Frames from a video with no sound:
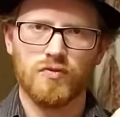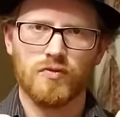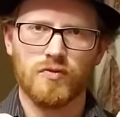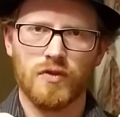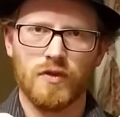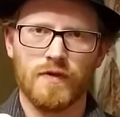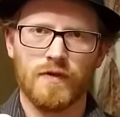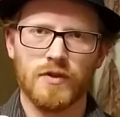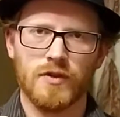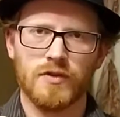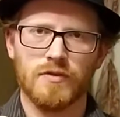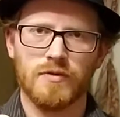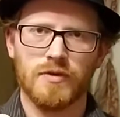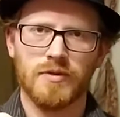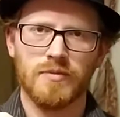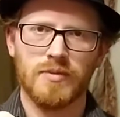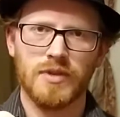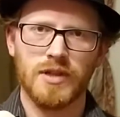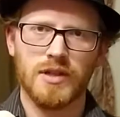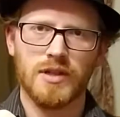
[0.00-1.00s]
The first
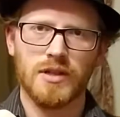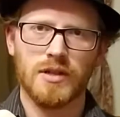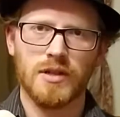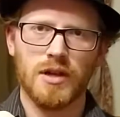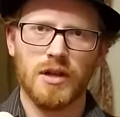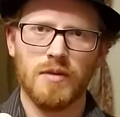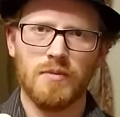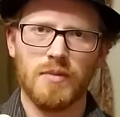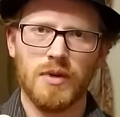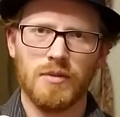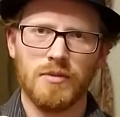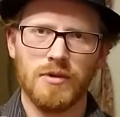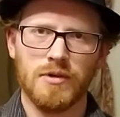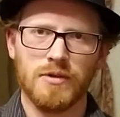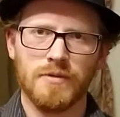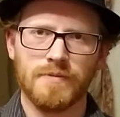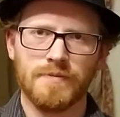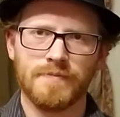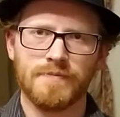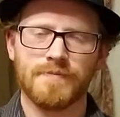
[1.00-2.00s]
one being a
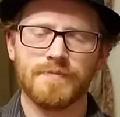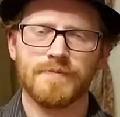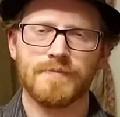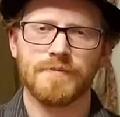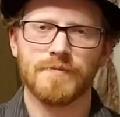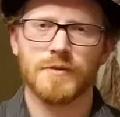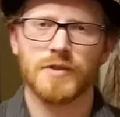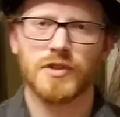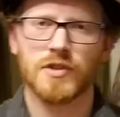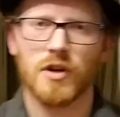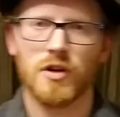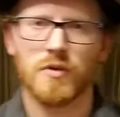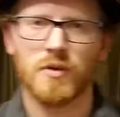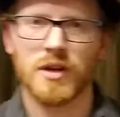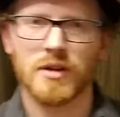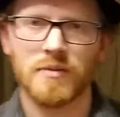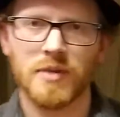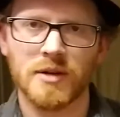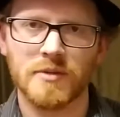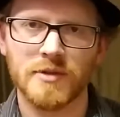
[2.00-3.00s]
bubble. So
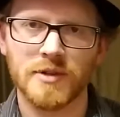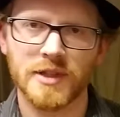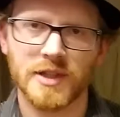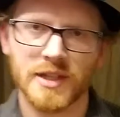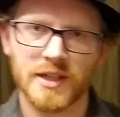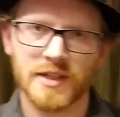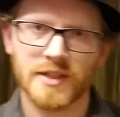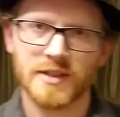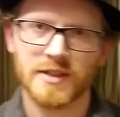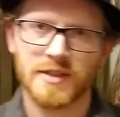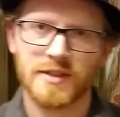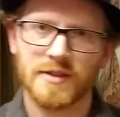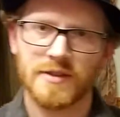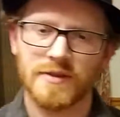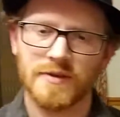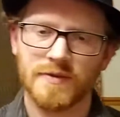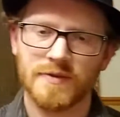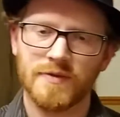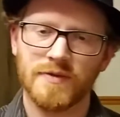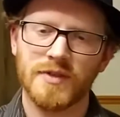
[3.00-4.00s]
what a bubble is
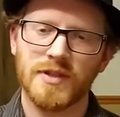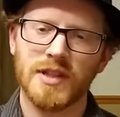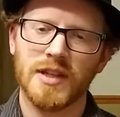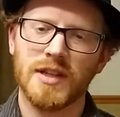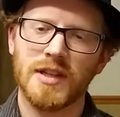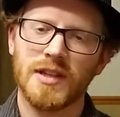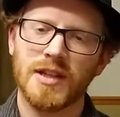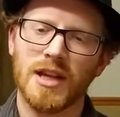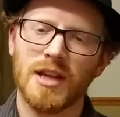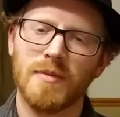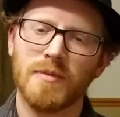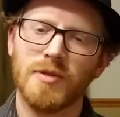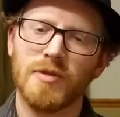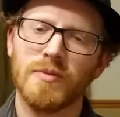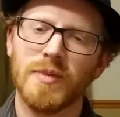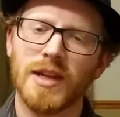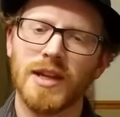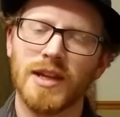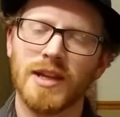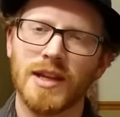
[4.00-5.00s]
anytime you
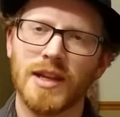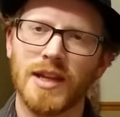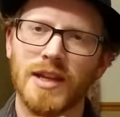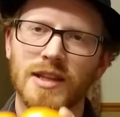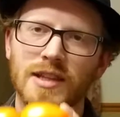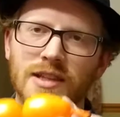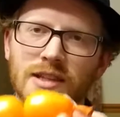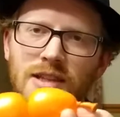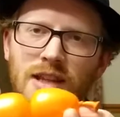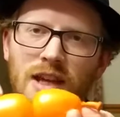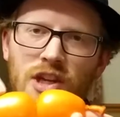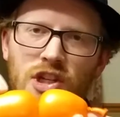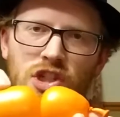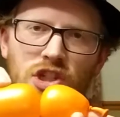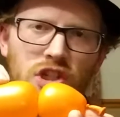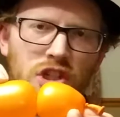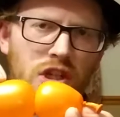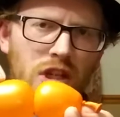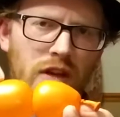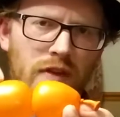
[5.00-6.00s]
make a
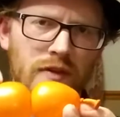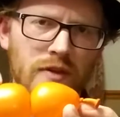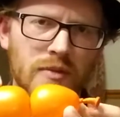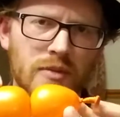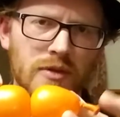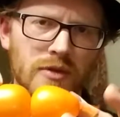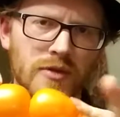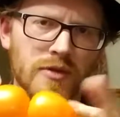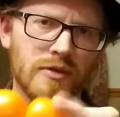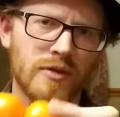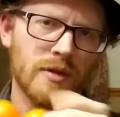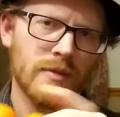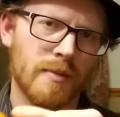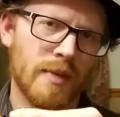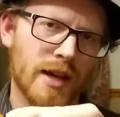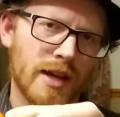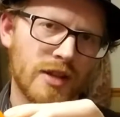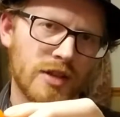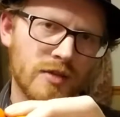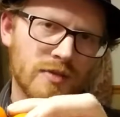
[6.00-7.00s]
section of the balloon
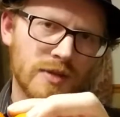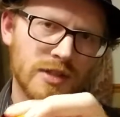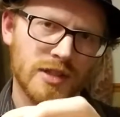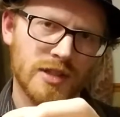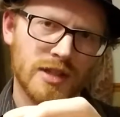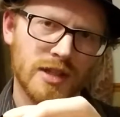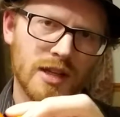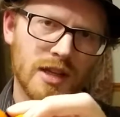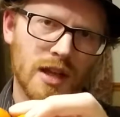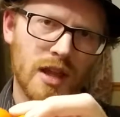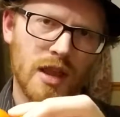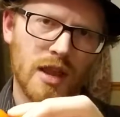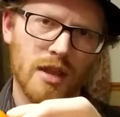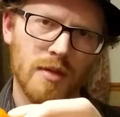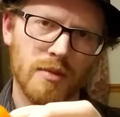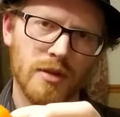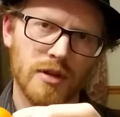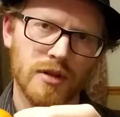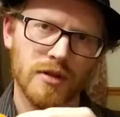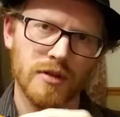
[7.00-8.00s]
by twisting the
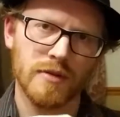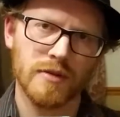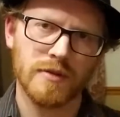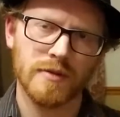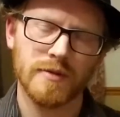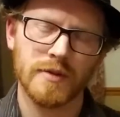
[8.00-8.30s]
balloon.